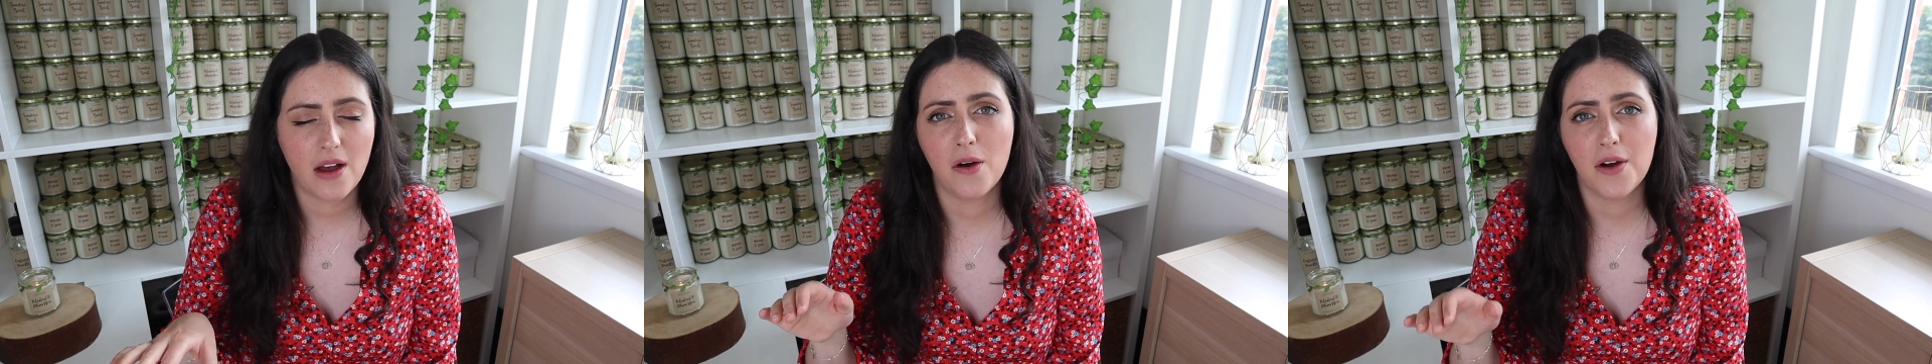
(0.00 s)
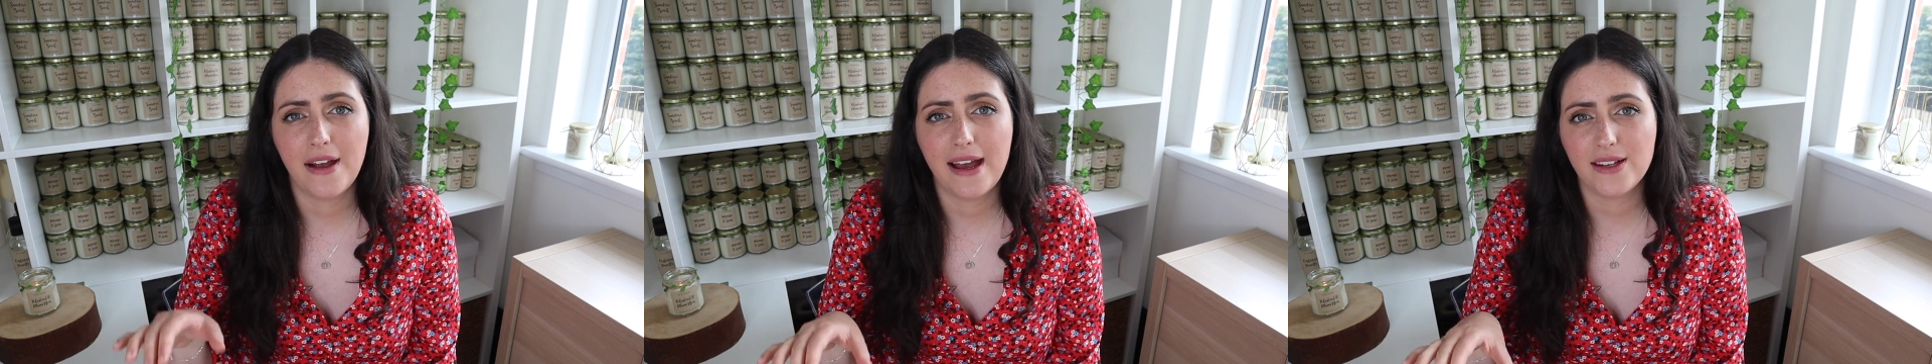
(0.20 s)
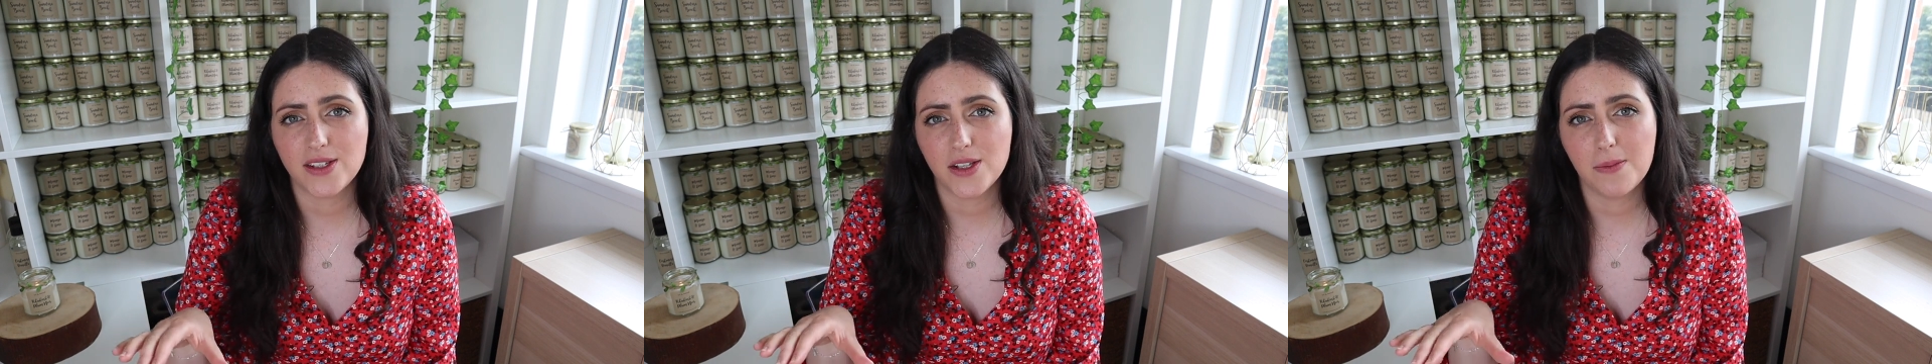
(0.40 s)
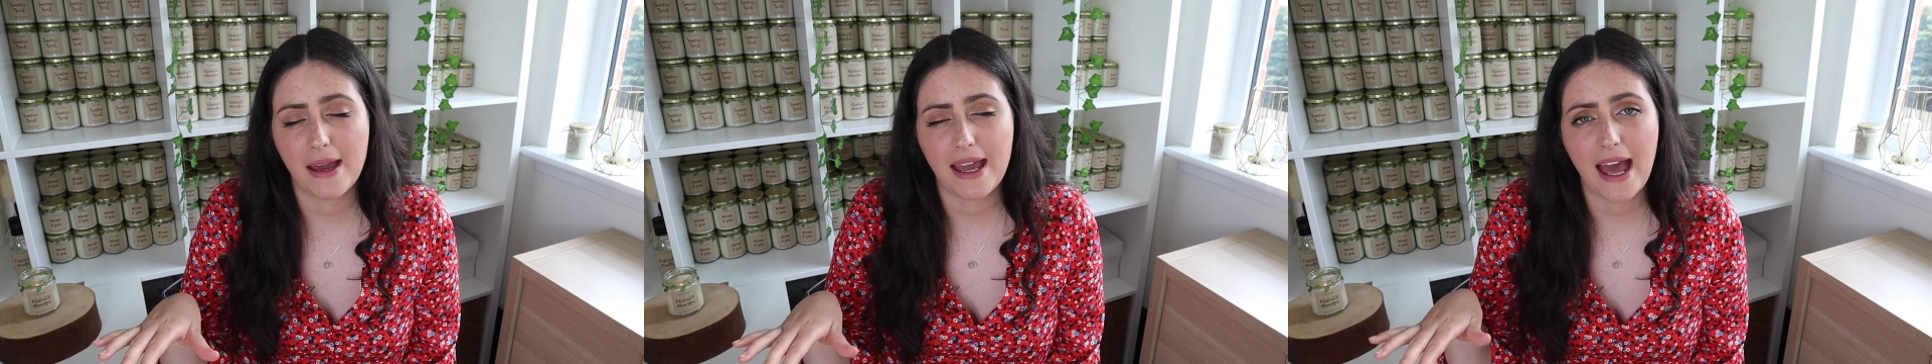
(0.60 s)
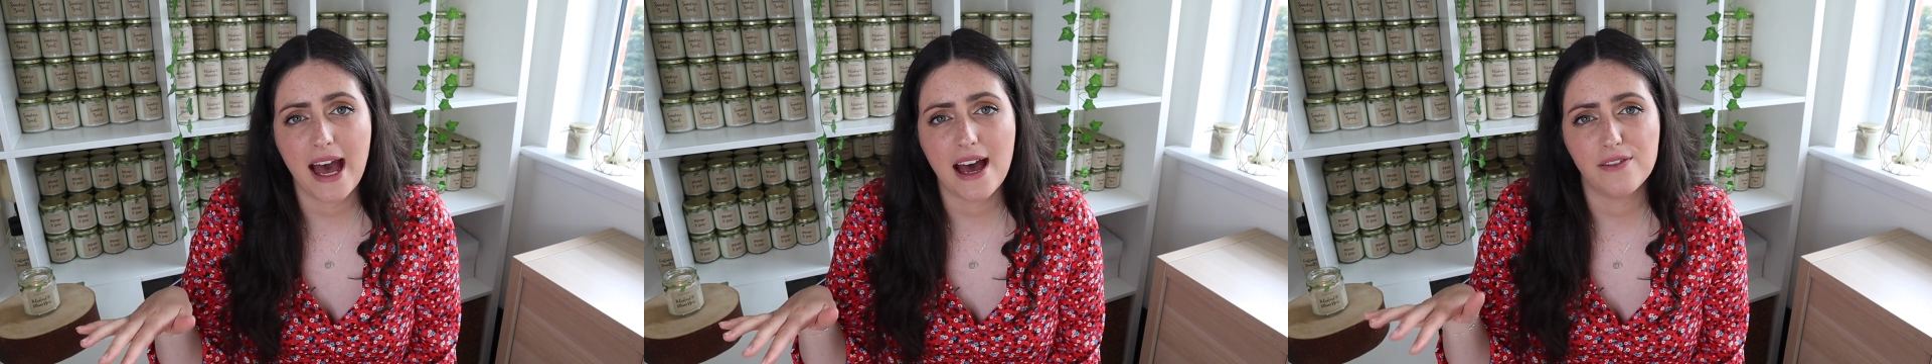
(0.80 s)
or else you
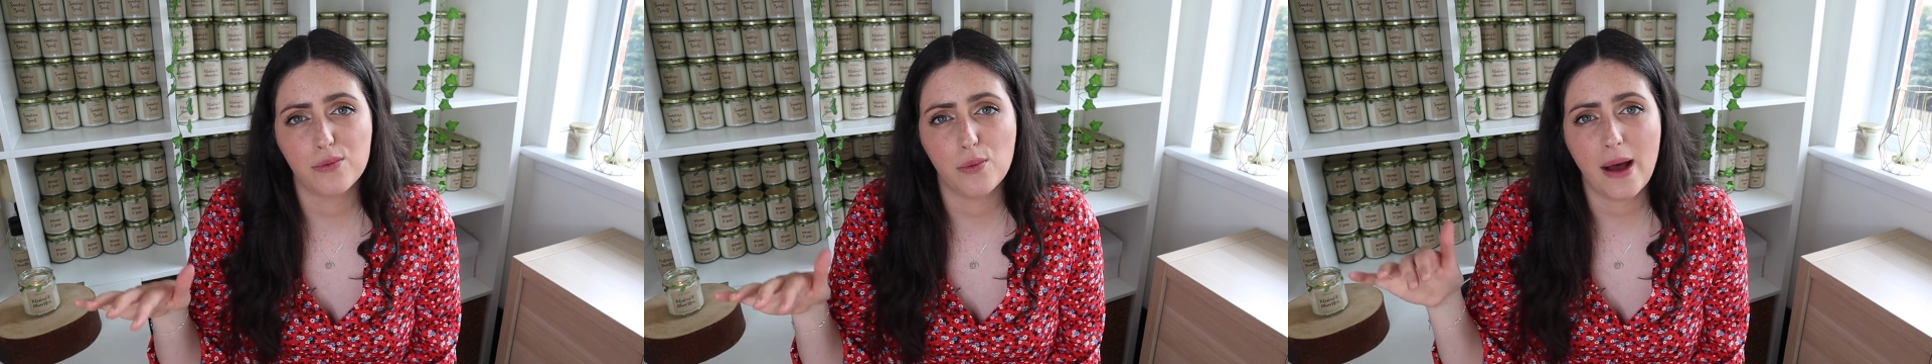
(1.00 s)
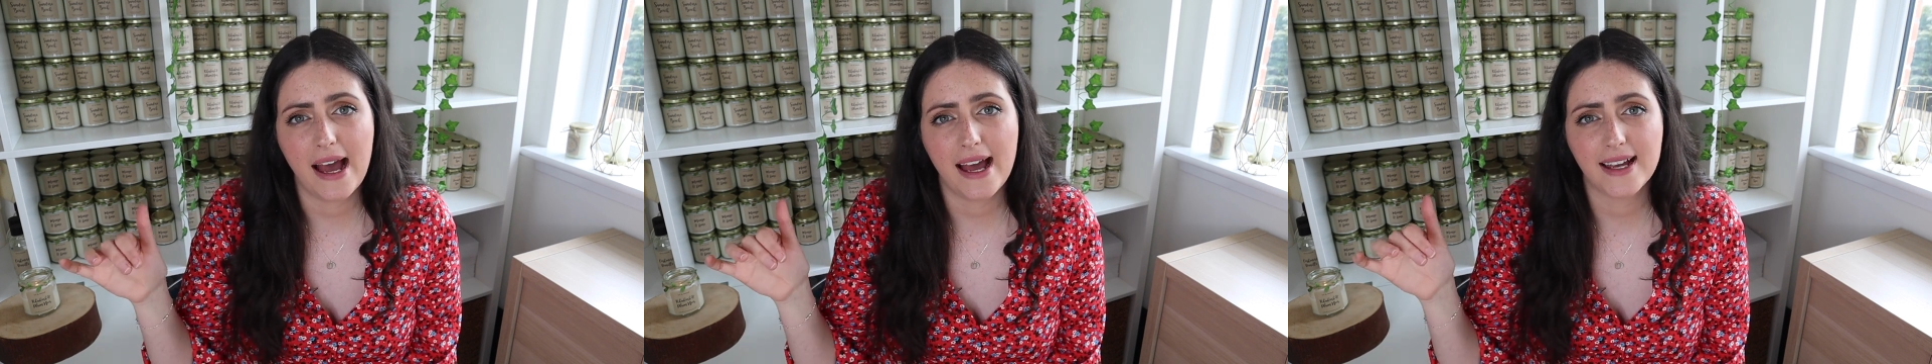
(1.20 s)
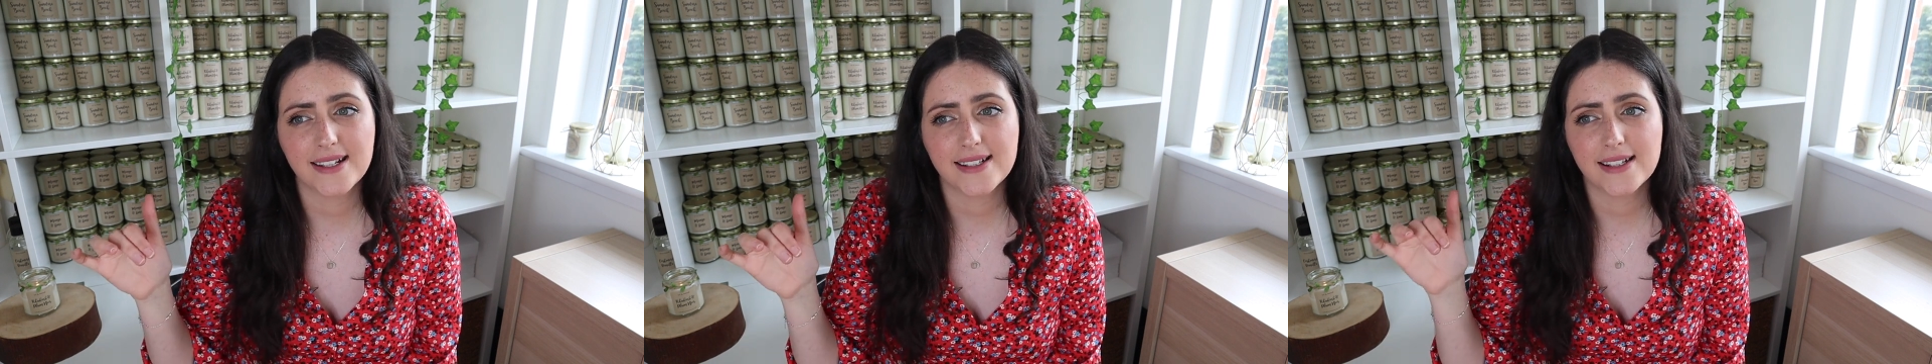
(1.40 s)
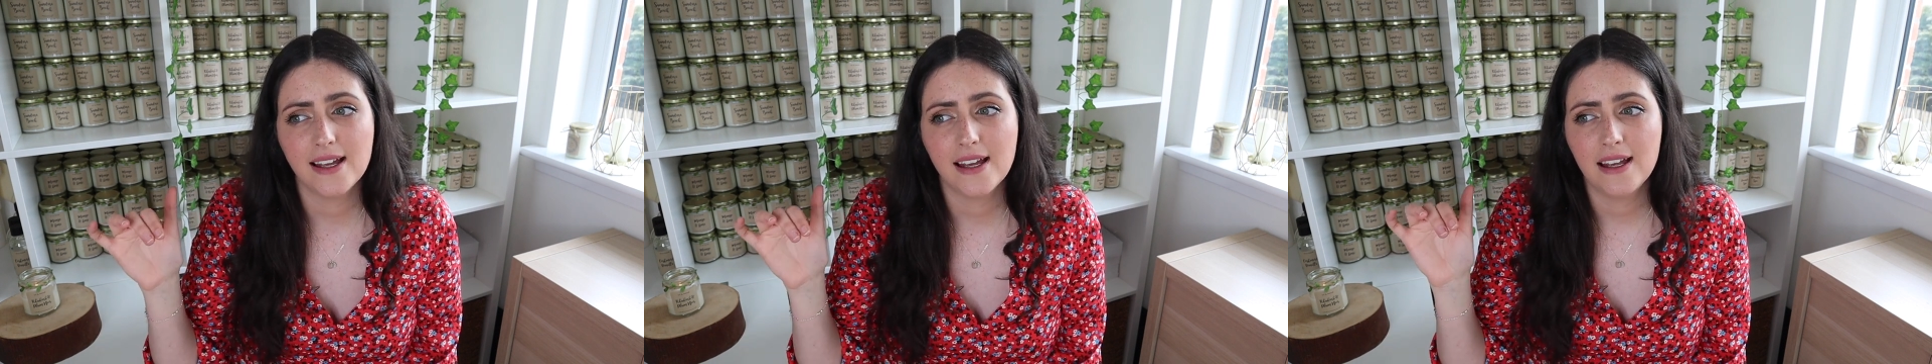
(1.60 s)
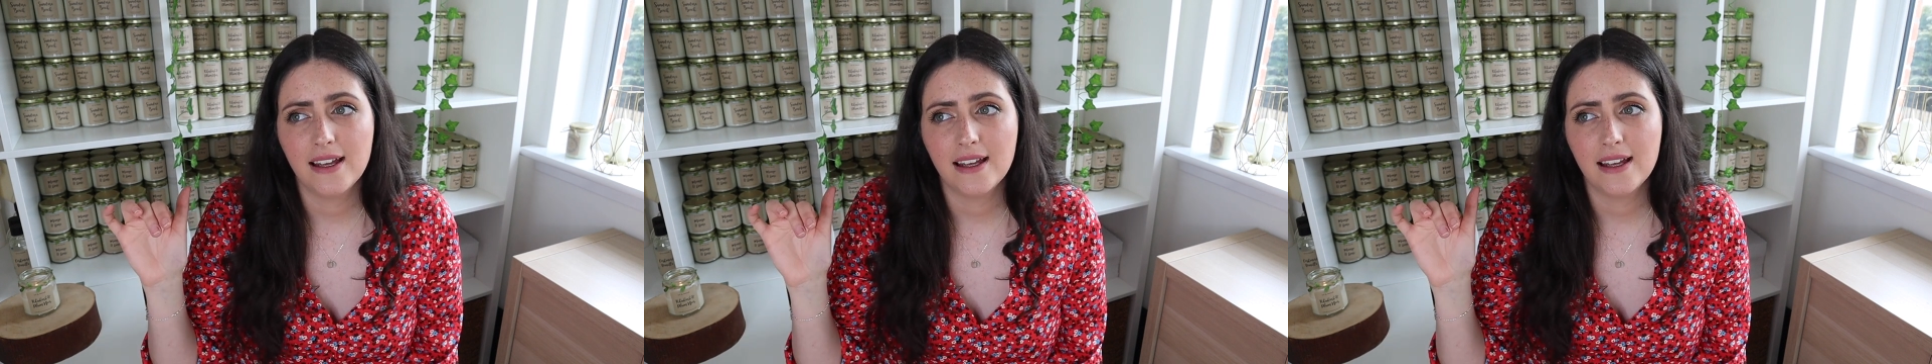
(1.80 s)
might have wax